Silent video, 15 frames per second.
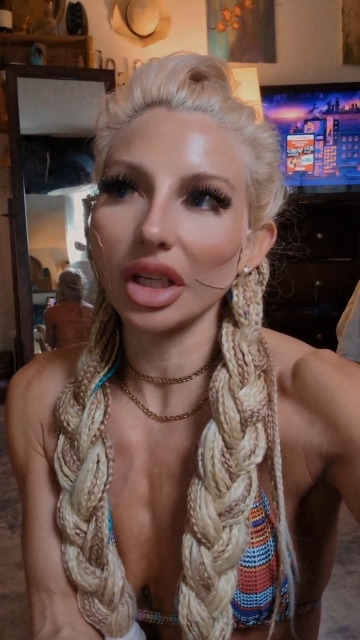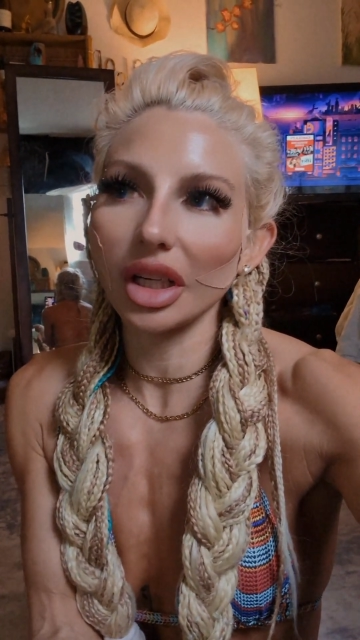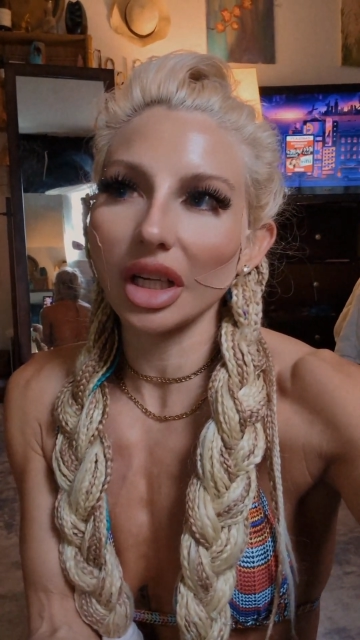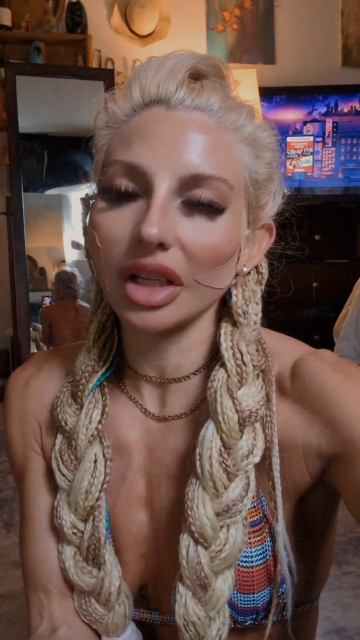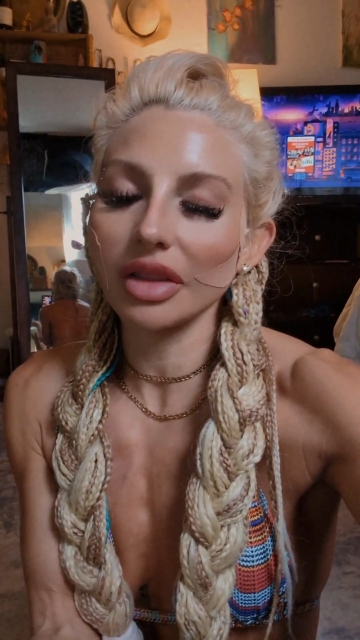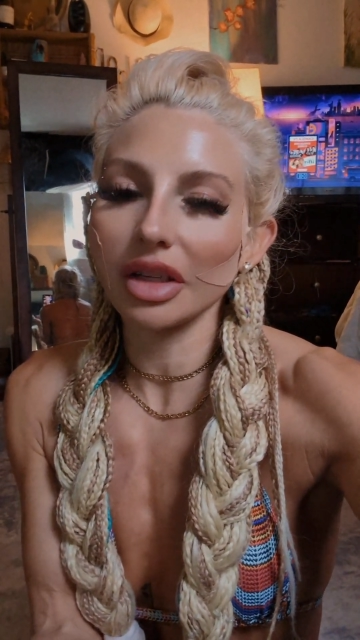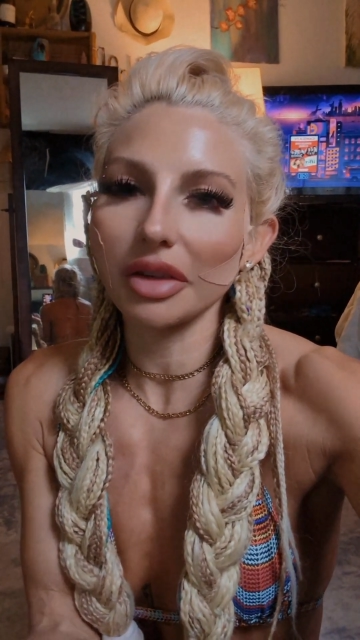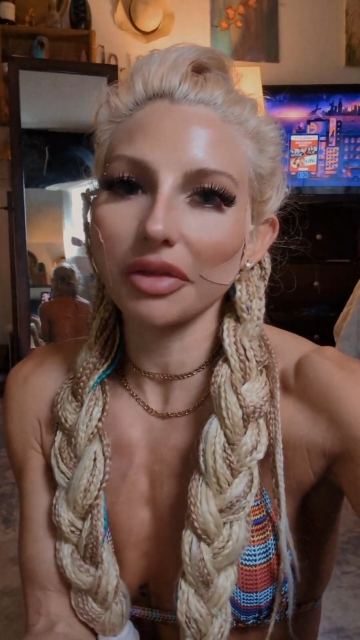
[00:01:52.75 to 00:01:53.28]
here
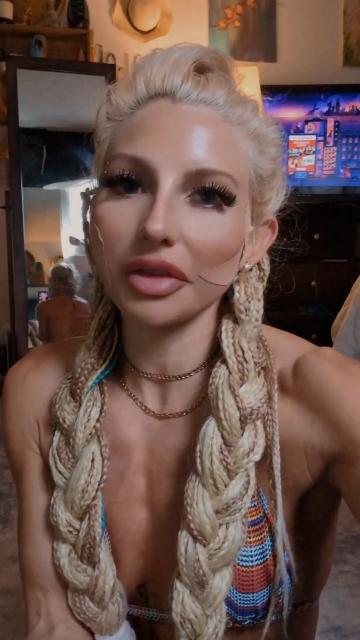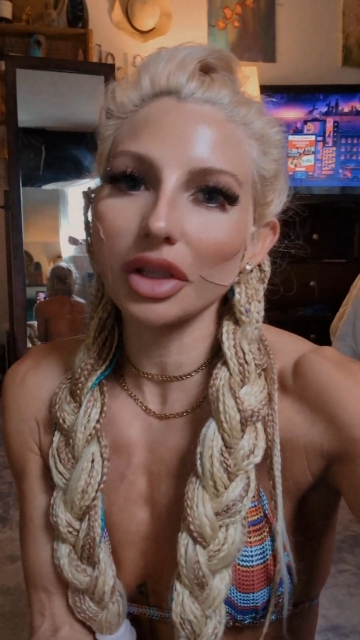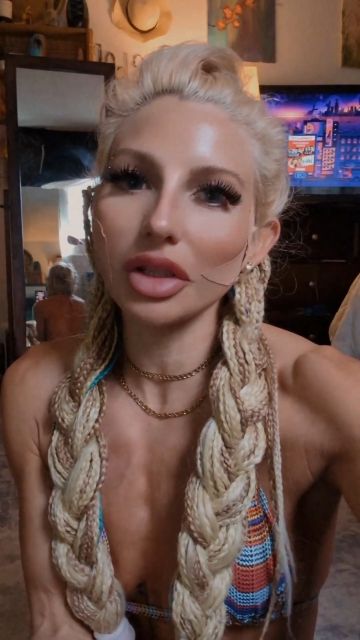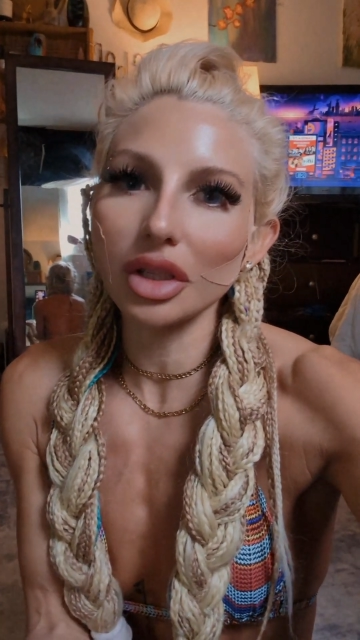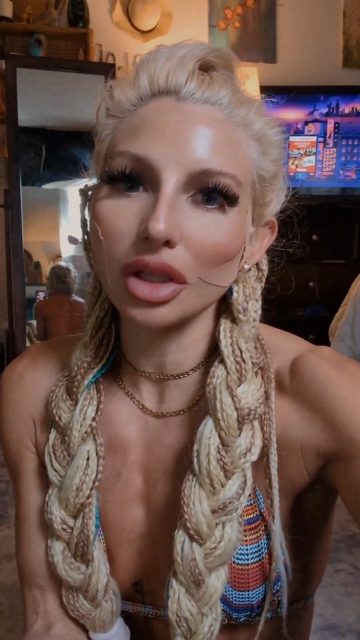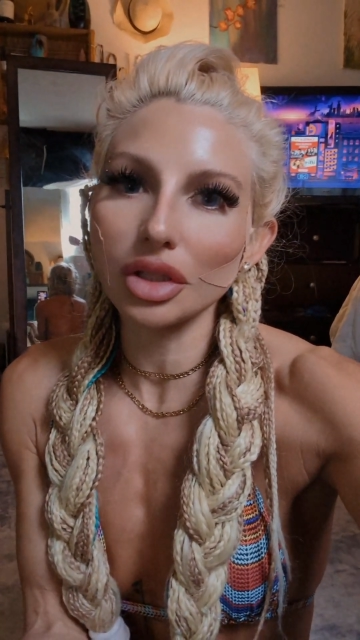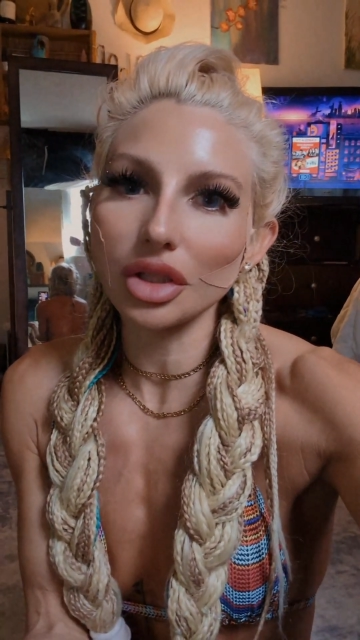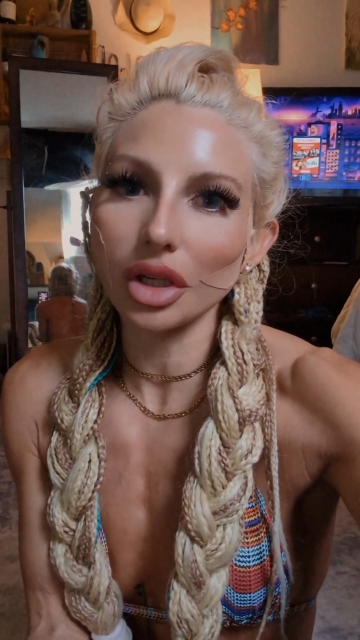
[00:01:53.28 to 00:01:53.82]
getting their
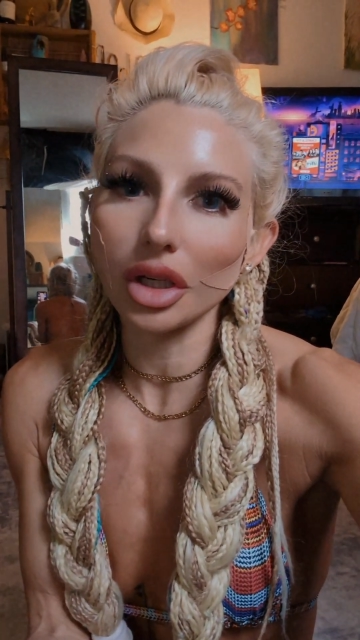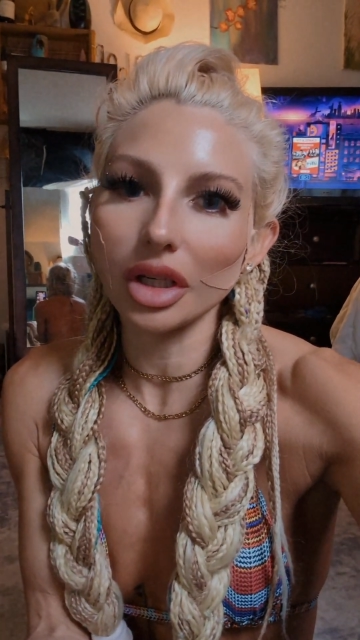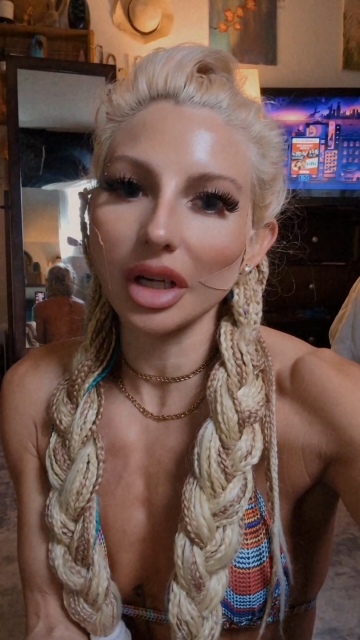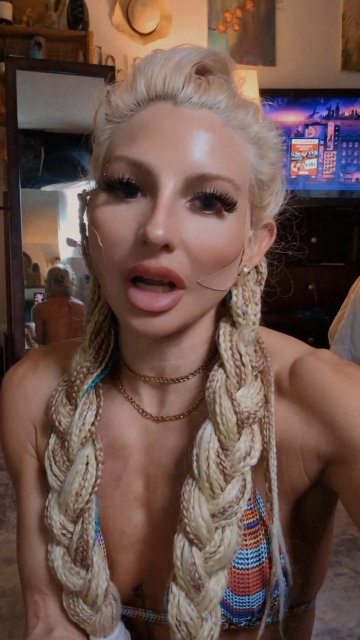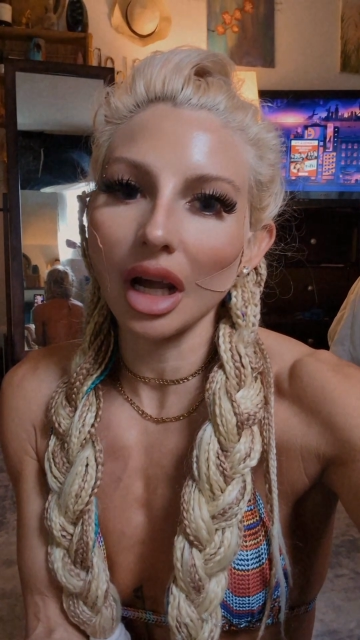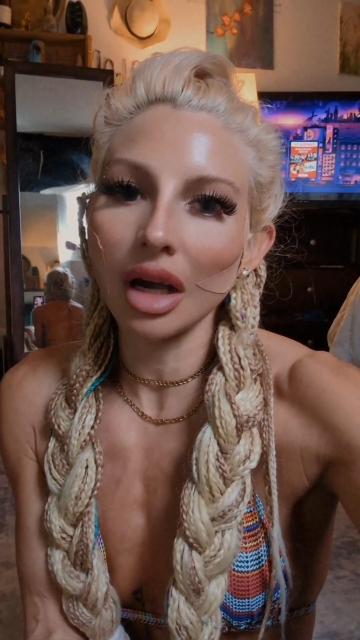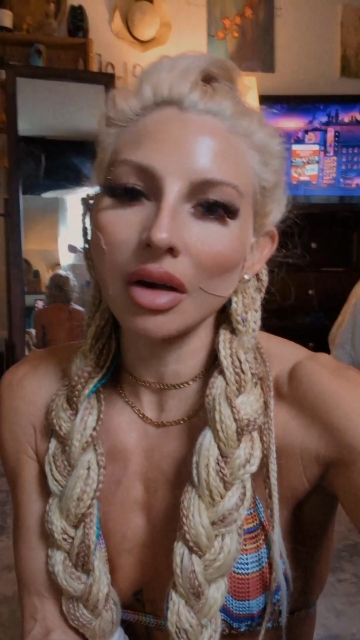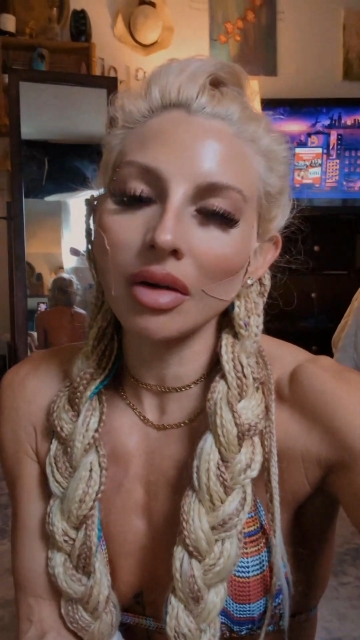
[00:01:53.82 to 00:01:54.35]
feelings
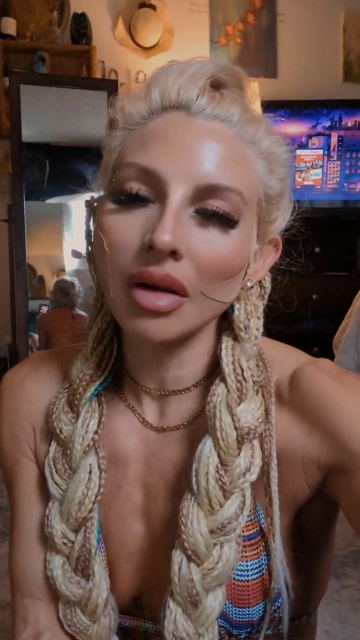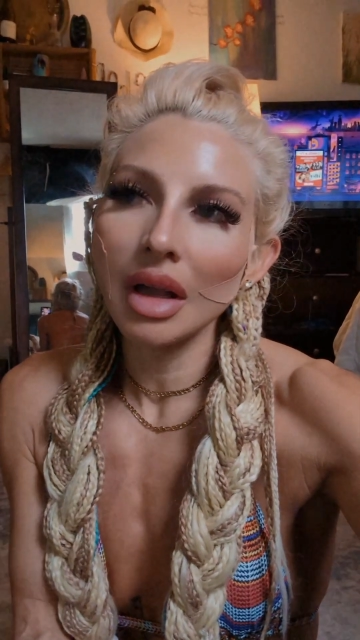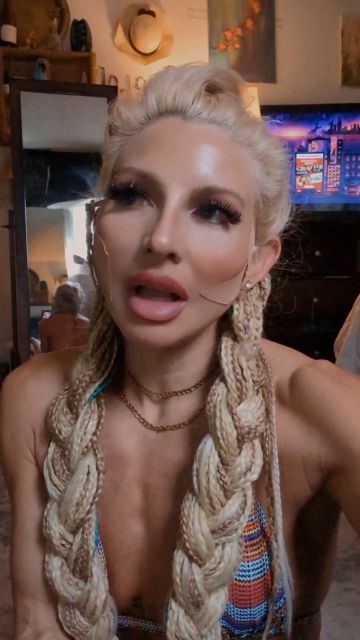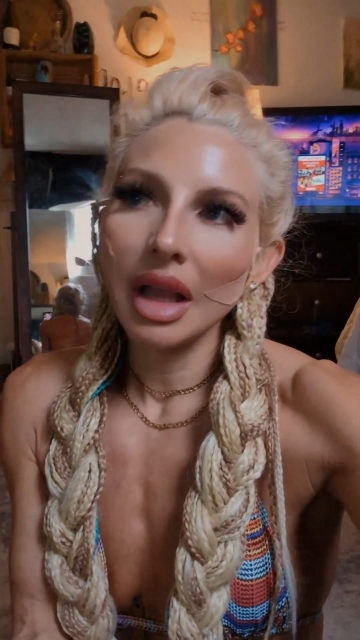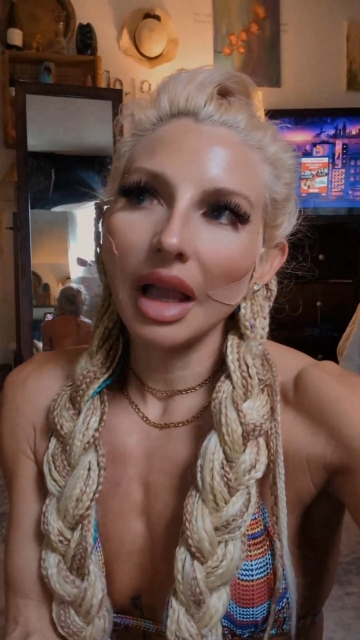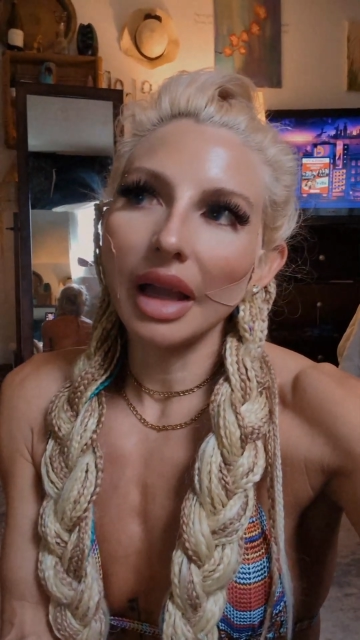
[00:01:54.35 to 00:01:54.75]
hurt now.